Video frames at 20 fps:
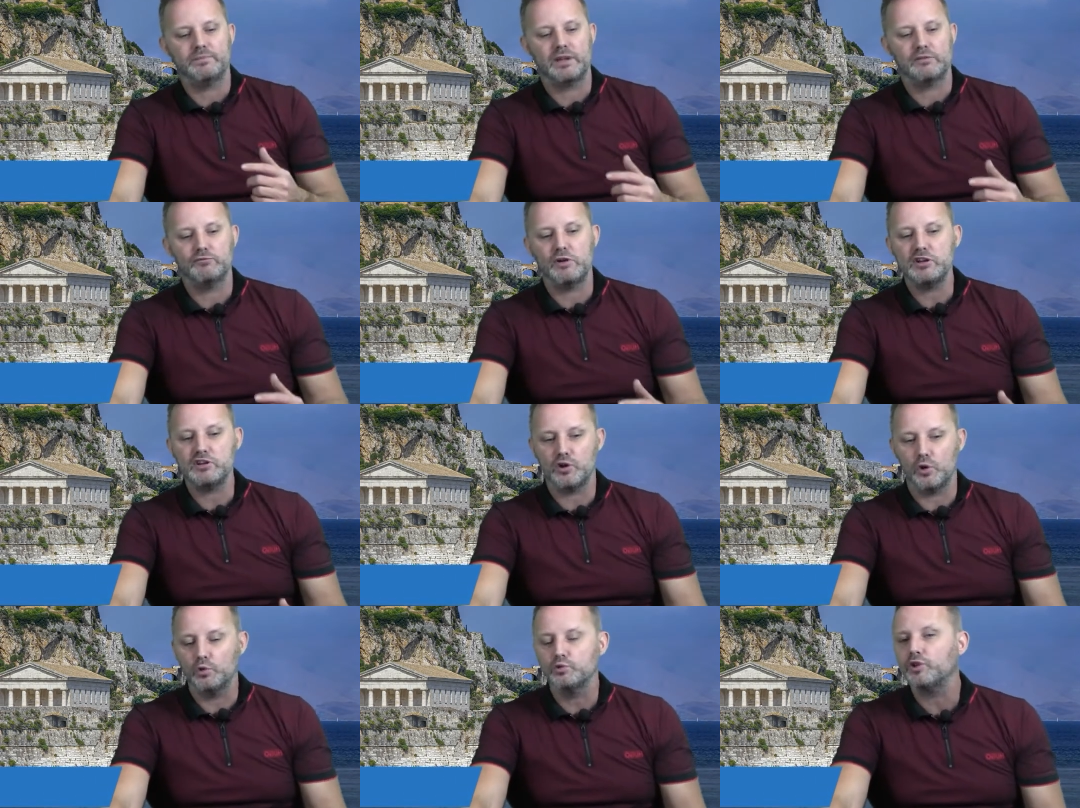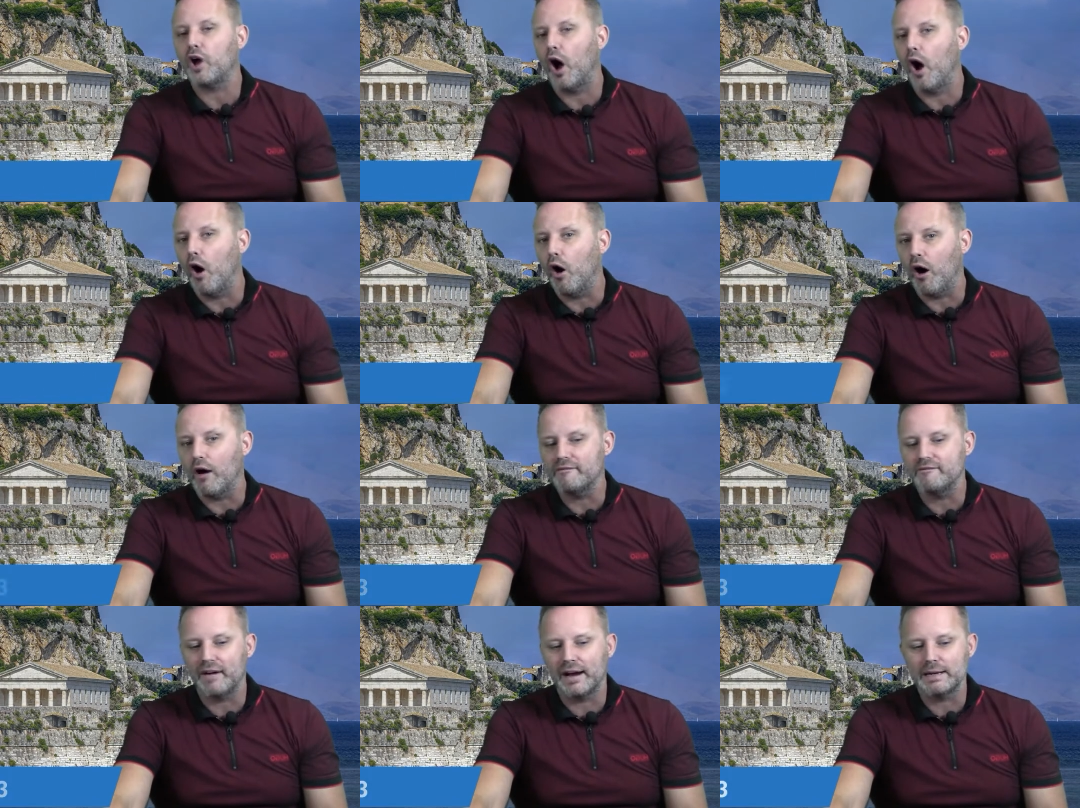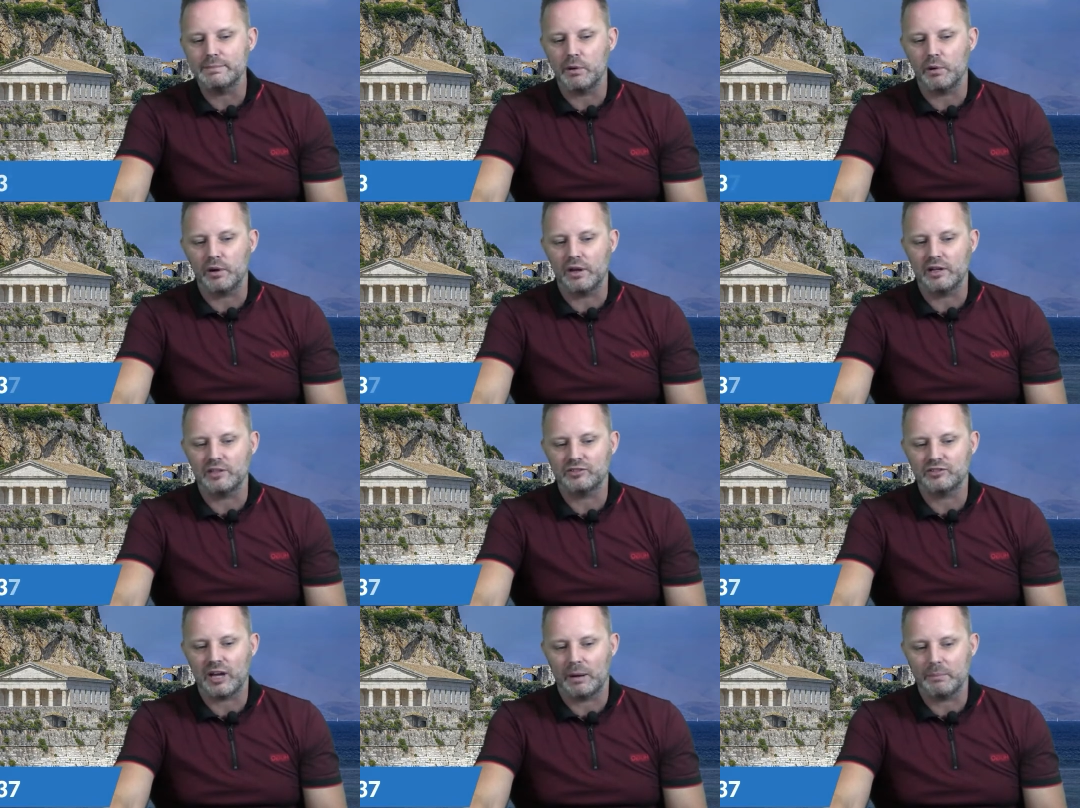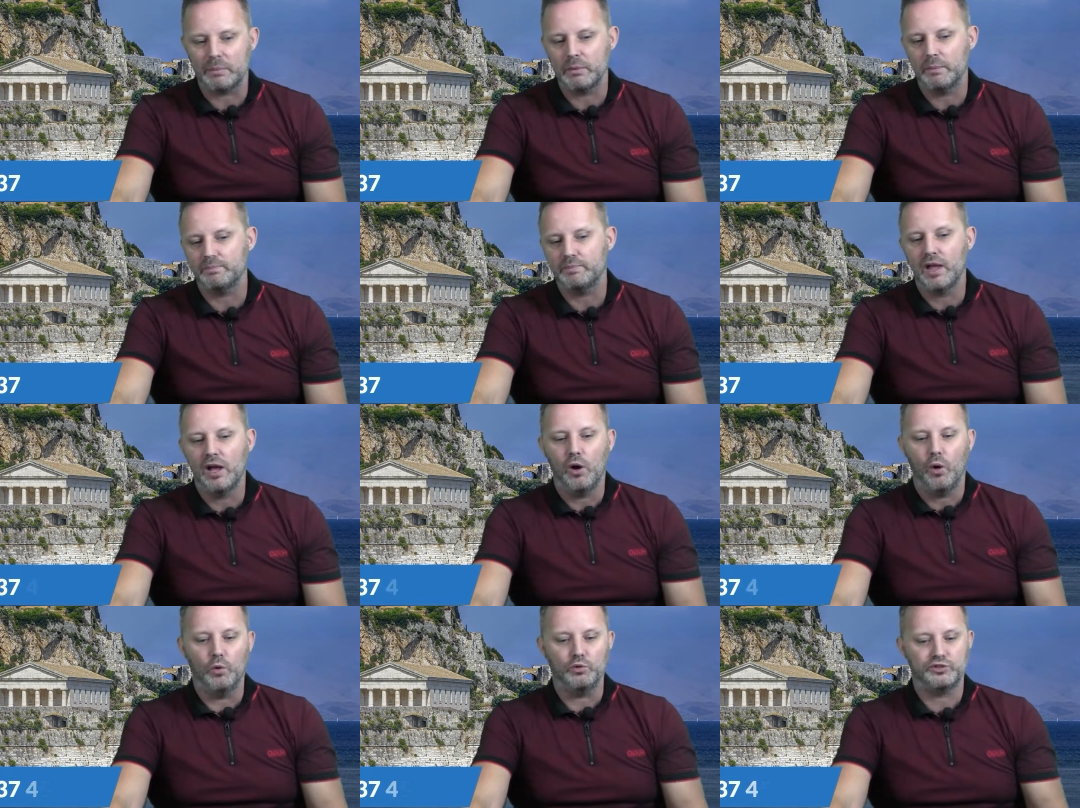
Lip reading: regionals are available as a supplement.